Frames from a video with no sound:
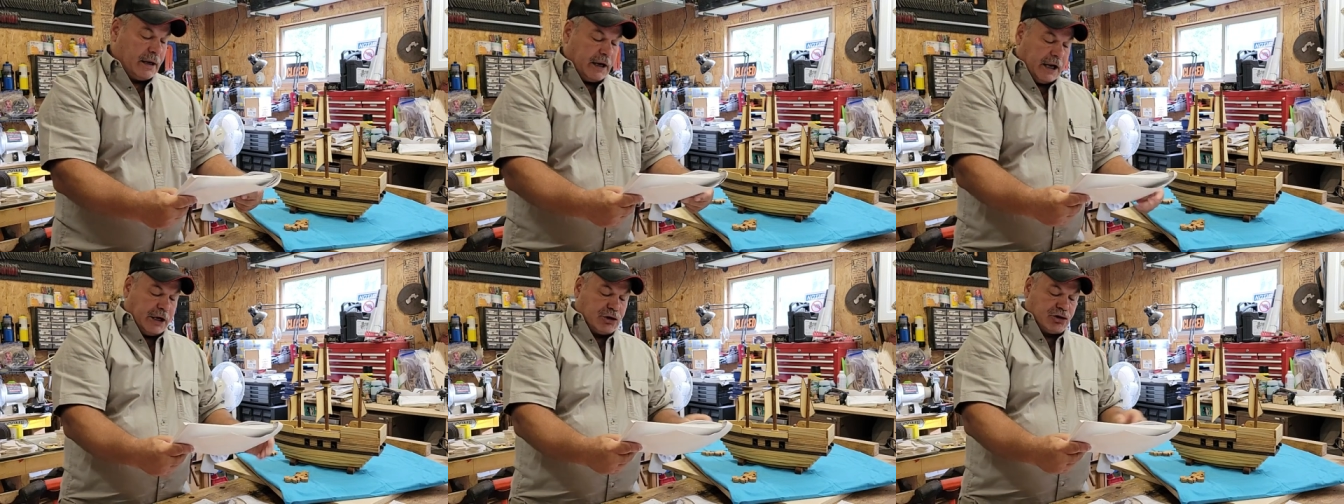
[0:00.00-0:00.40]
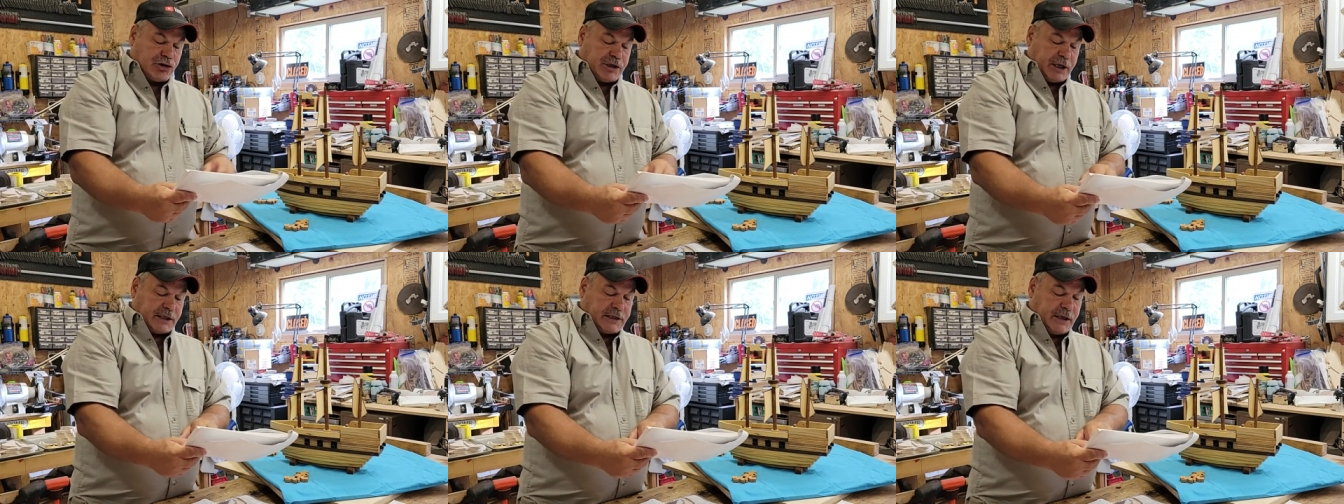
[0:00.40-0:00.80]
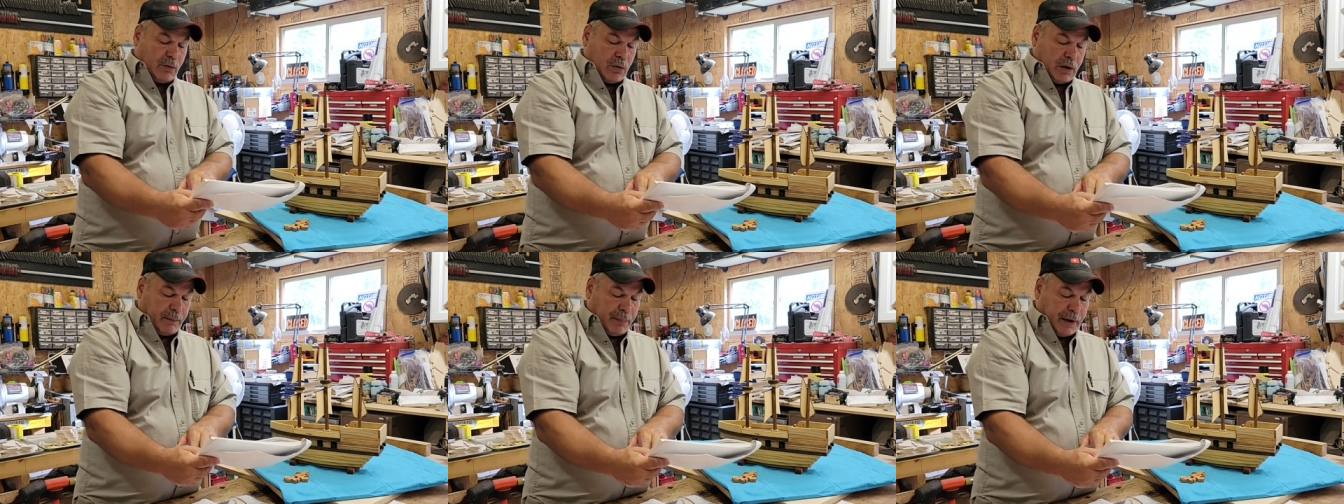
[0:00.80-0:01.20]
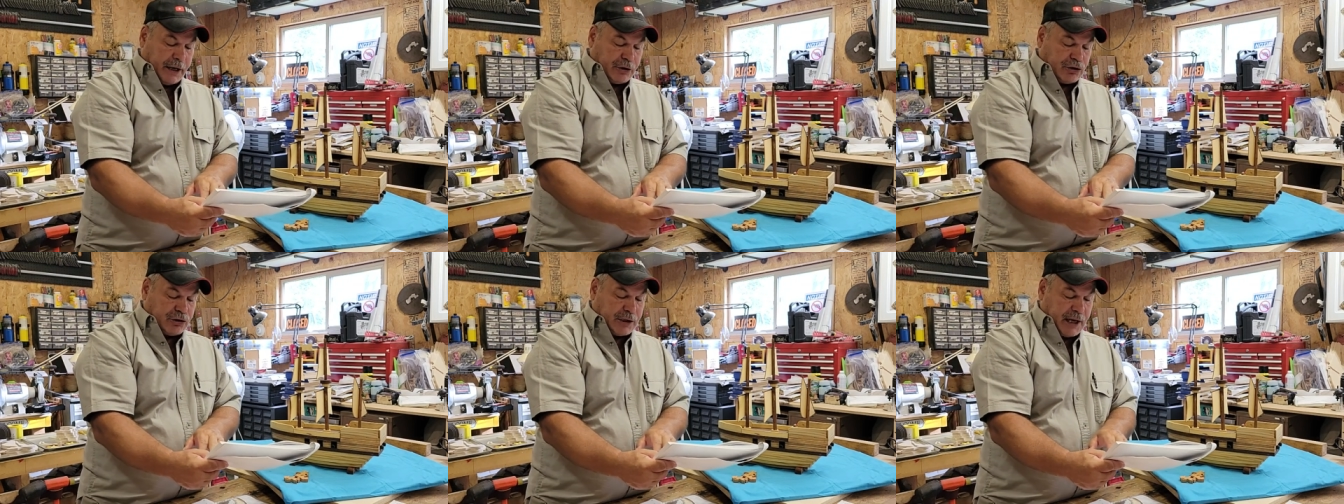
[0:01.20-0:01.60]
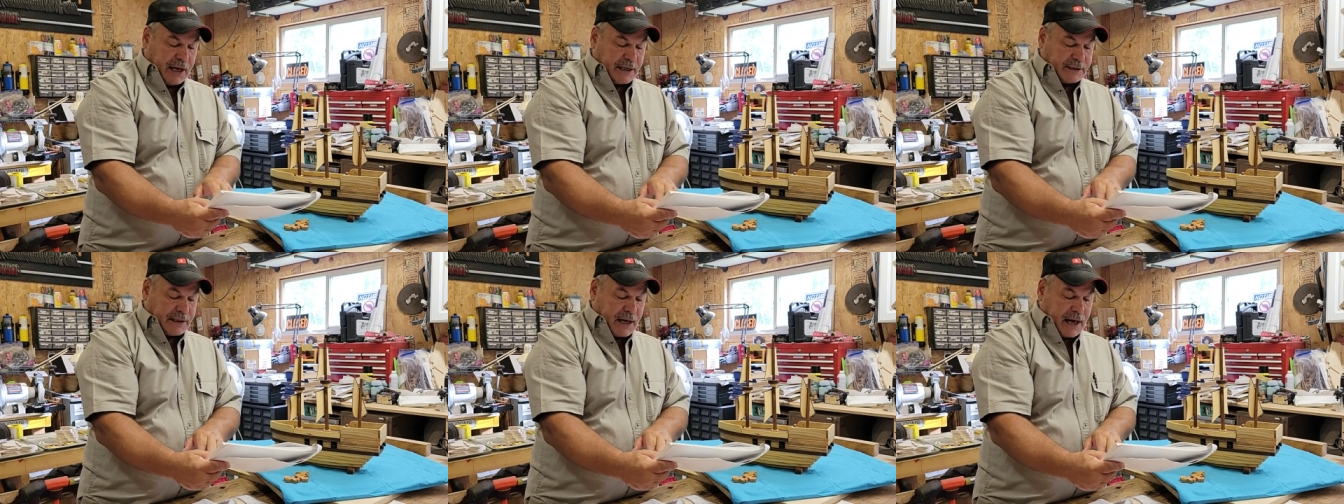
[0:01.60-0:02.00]
each 61 pages
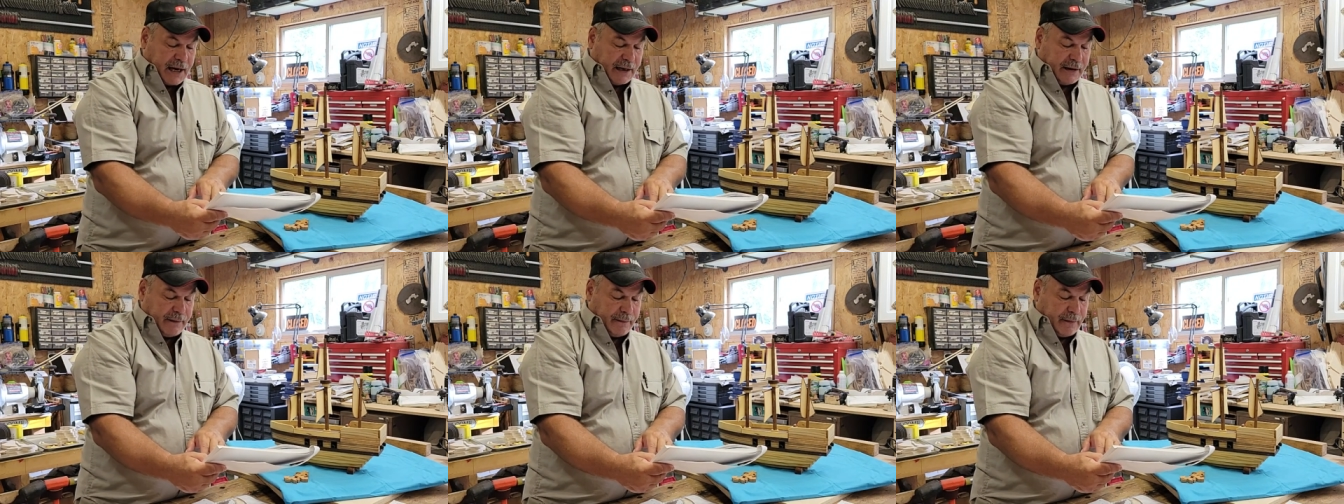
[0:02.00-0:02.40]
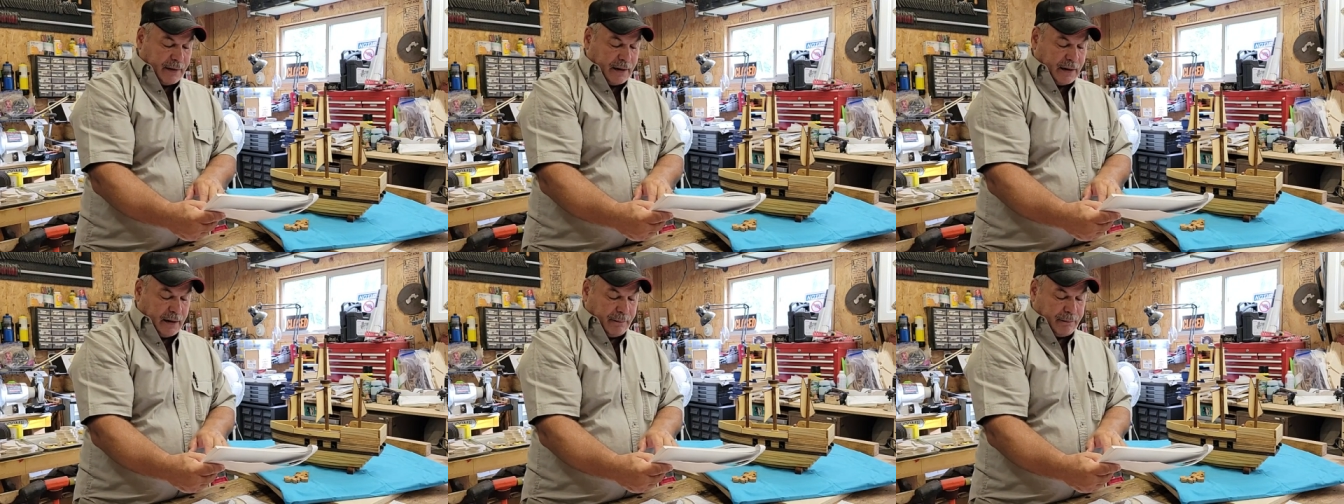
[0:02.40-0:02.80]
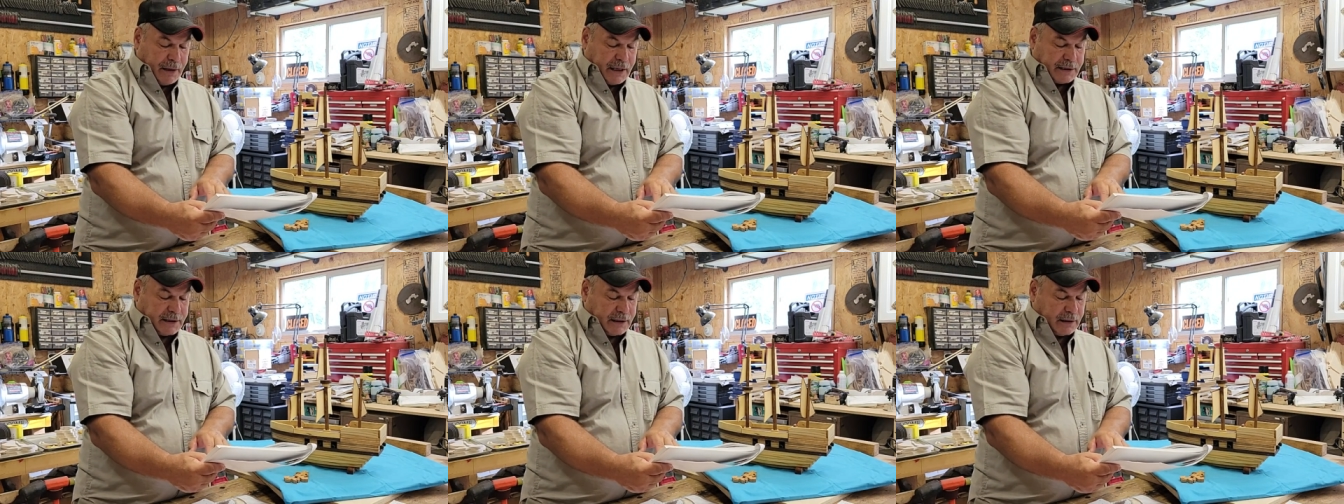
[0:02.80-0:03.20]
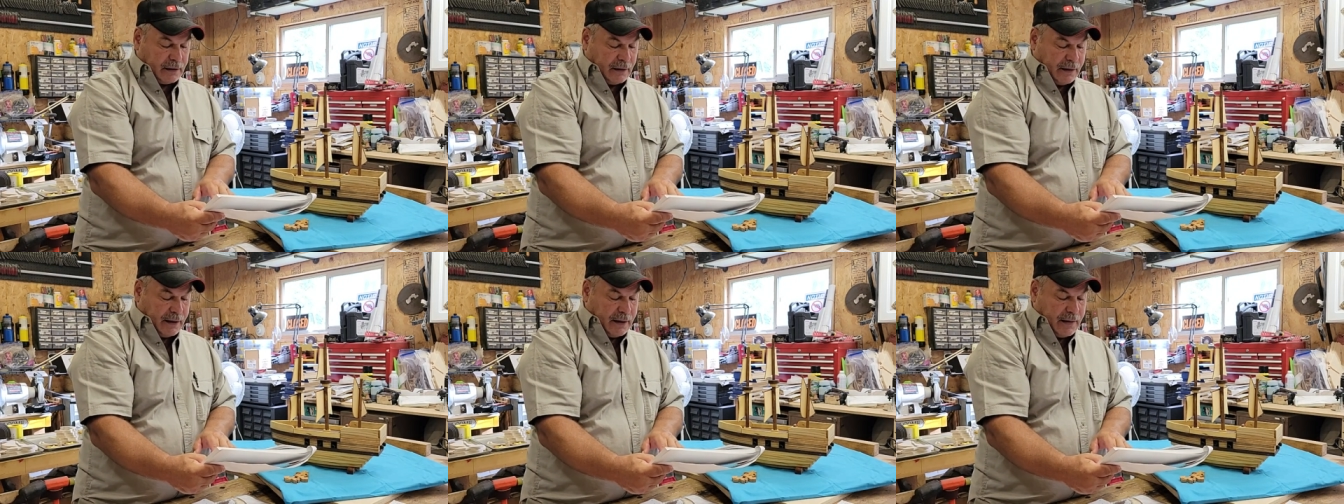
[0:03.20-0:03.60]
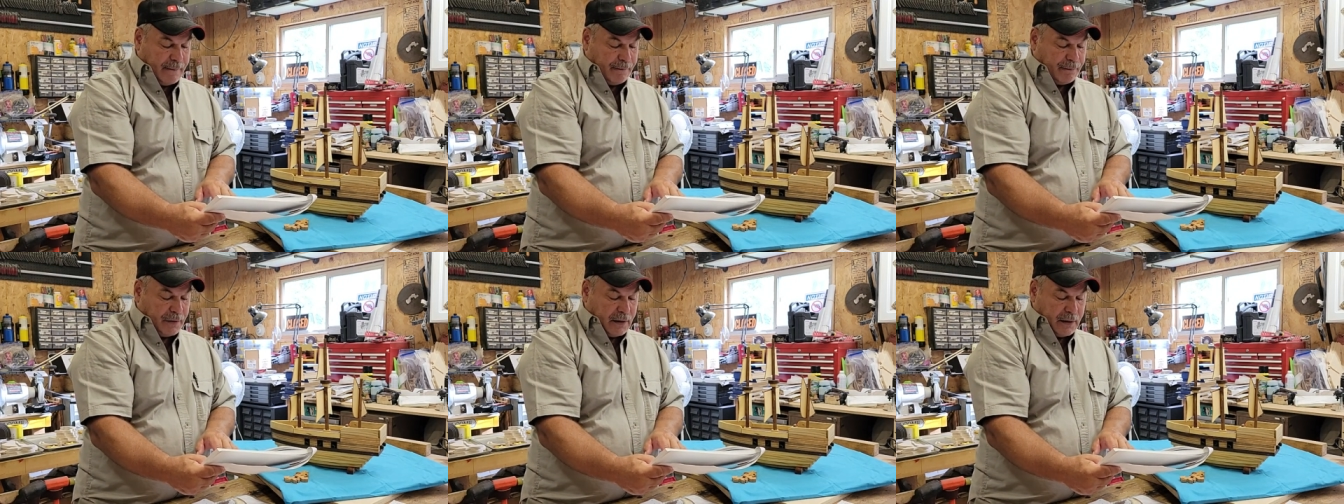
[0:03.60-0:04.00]
has on it, and basically